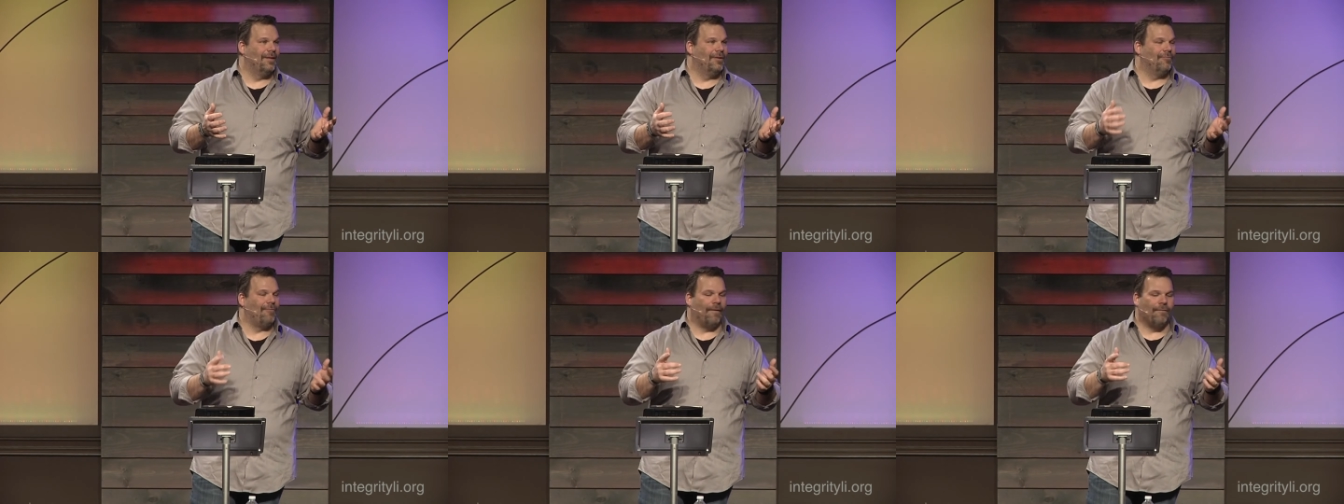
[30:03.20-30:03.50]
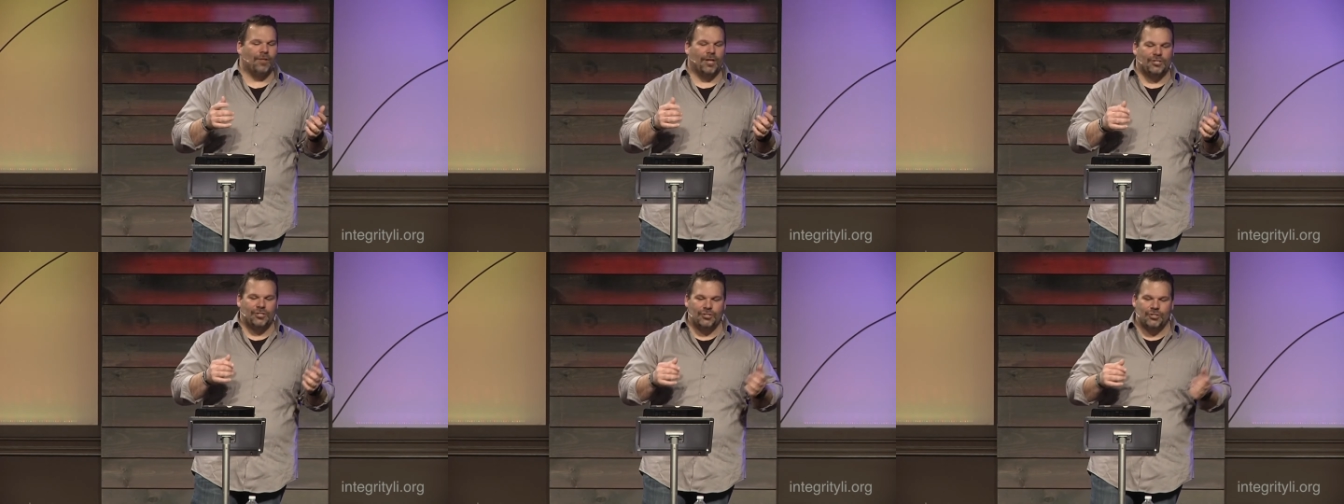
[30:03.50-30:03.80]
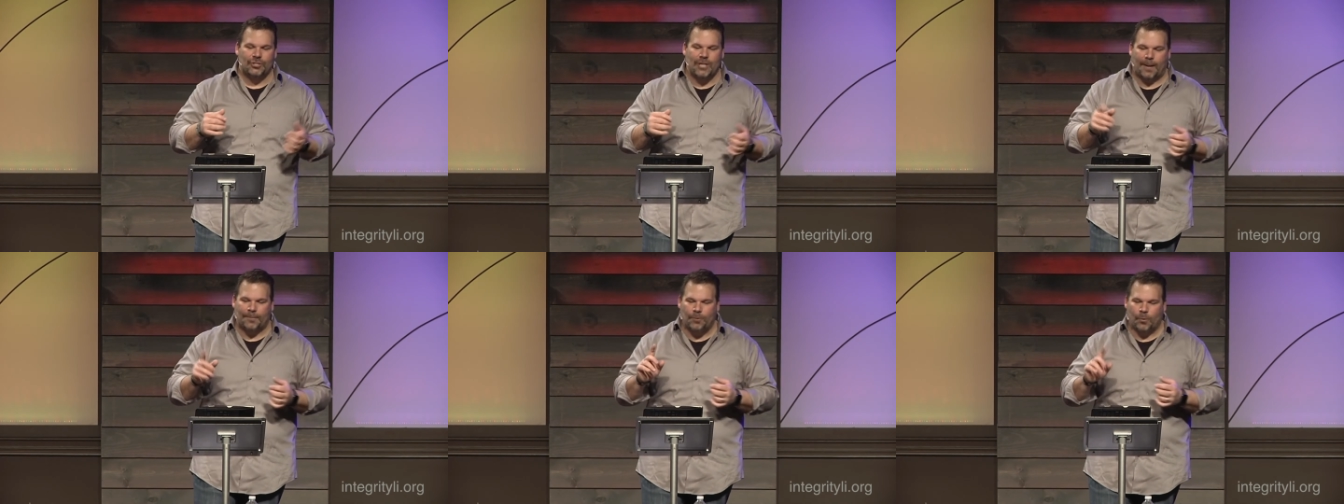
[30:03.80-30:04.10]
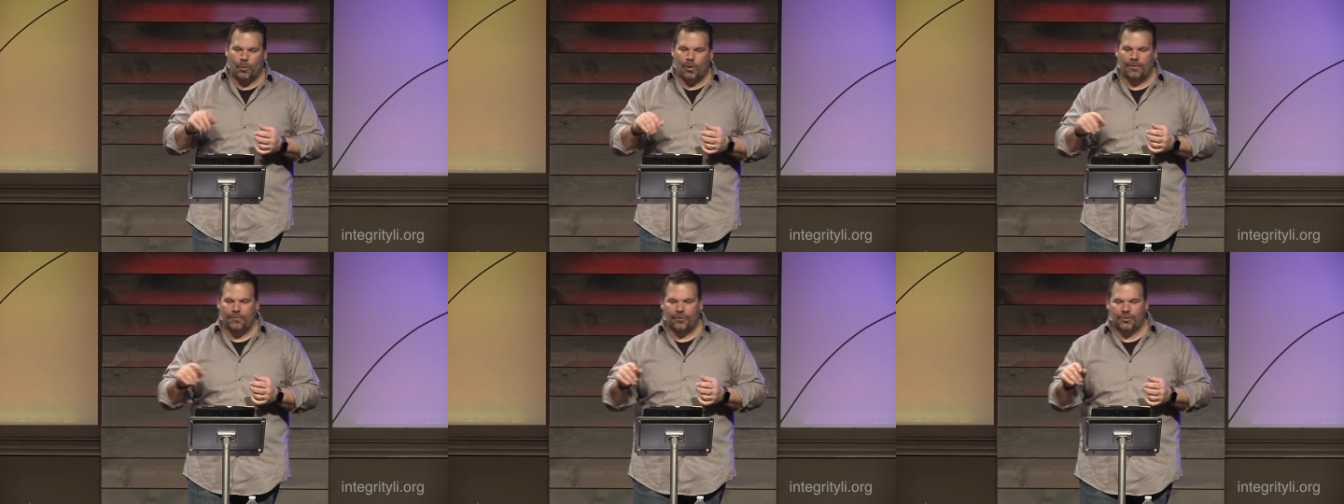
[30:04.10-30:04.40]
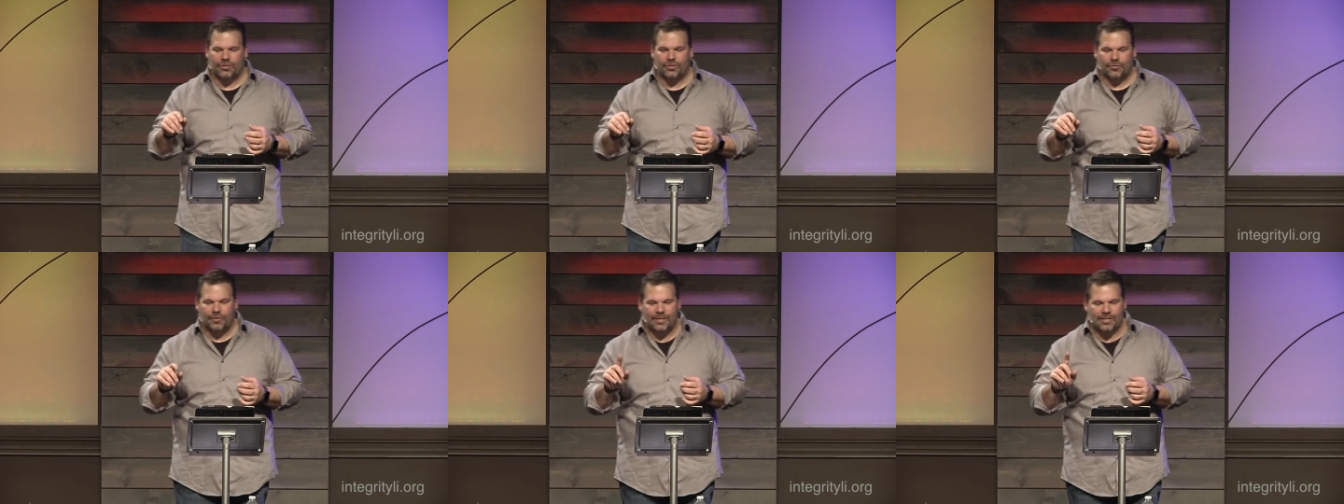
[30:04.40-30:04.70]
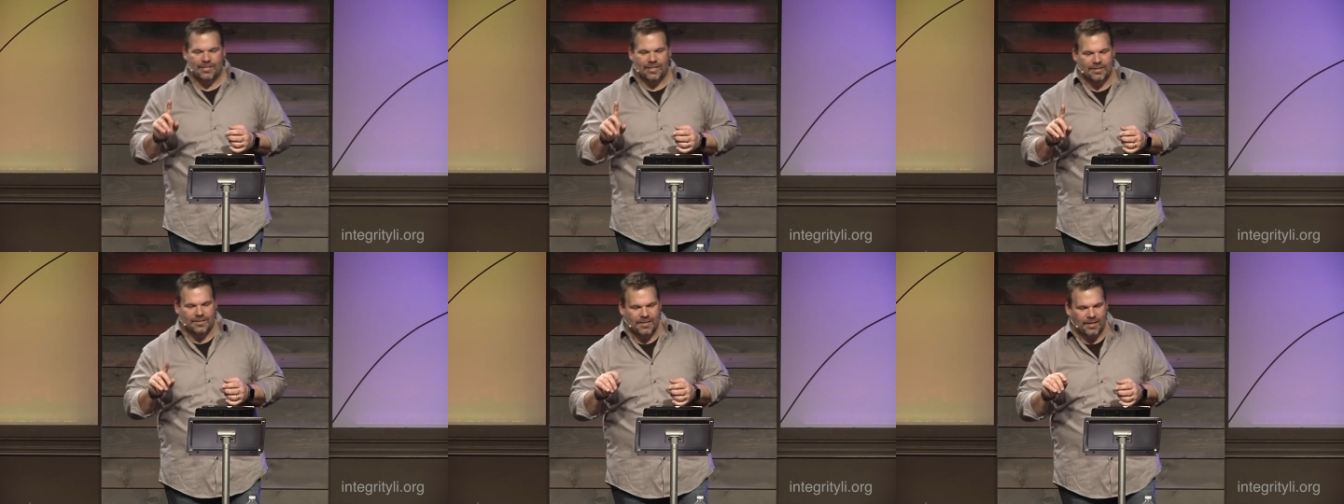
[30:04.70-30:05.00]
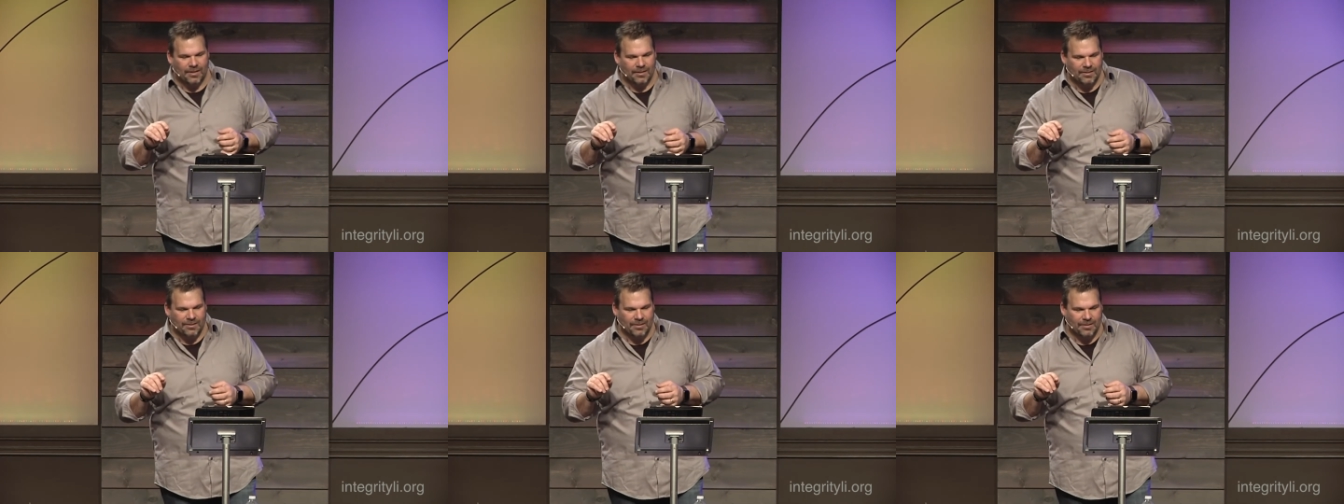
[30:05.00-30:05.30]
Revelation chapter 1, verse 3 says
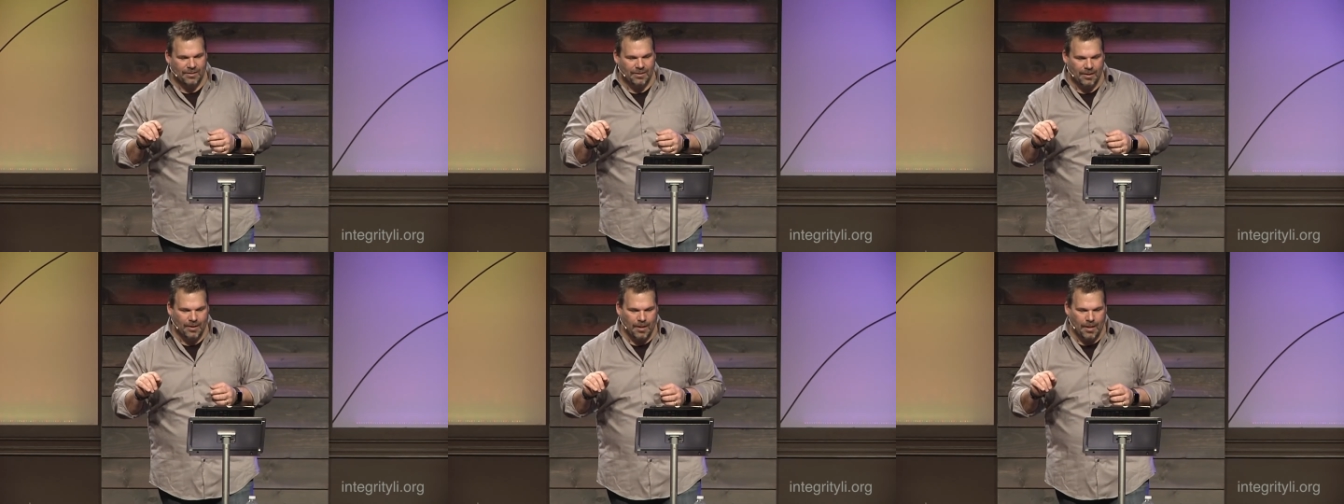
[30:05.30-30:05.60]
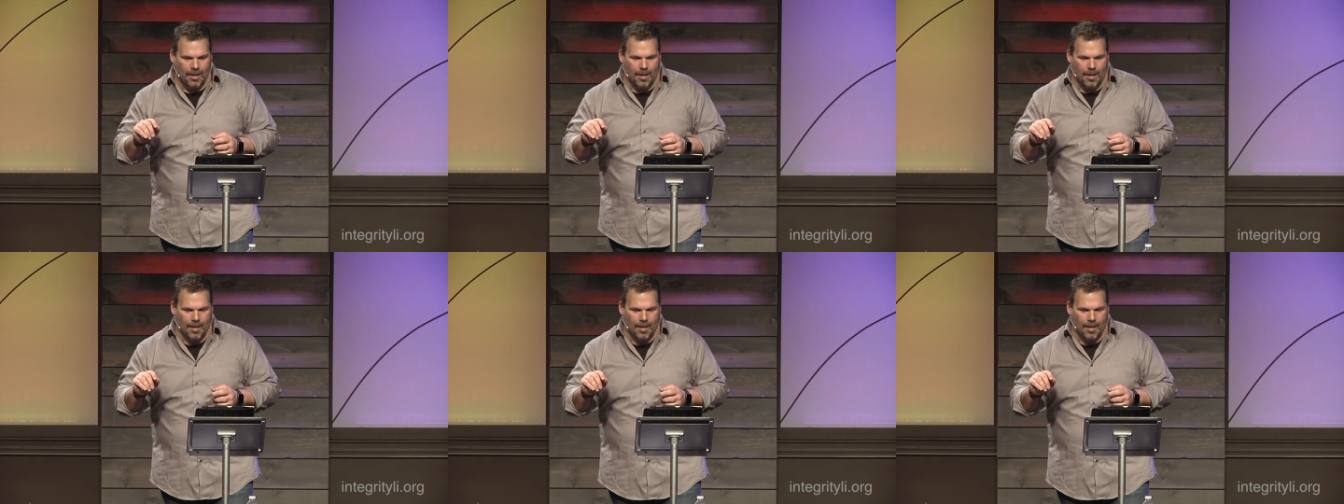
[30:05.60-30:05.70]
this